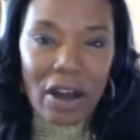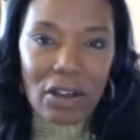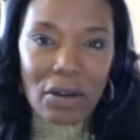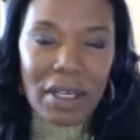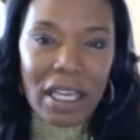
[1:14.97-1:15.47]
you
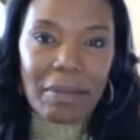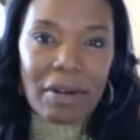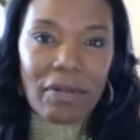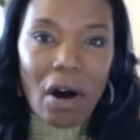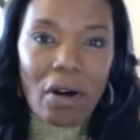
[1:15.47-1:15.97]
became
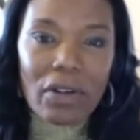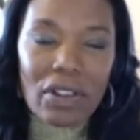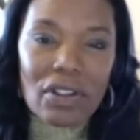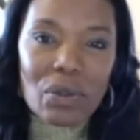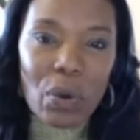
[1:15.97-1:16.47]
involved with
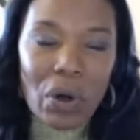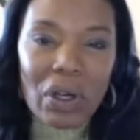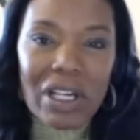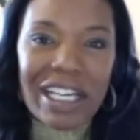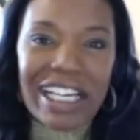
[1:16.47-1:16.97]
this work?